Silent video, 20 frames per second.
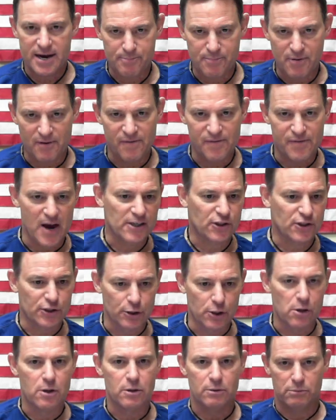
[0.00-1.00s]

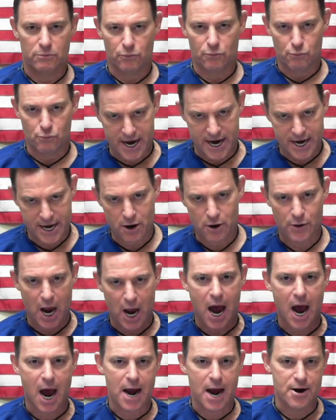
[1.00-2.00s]
professional radio
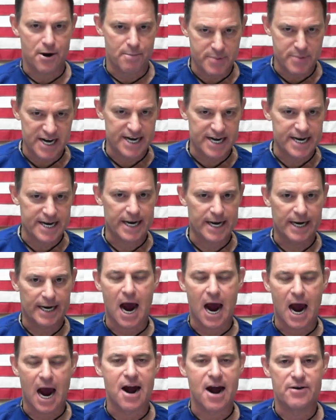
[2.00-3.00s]
guy or media guy
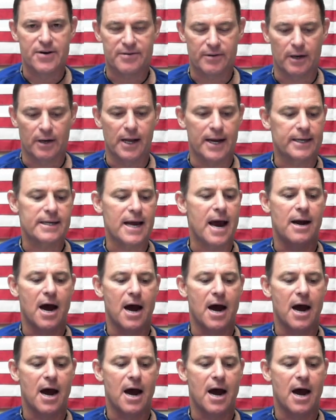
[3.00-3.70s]
or anything like that.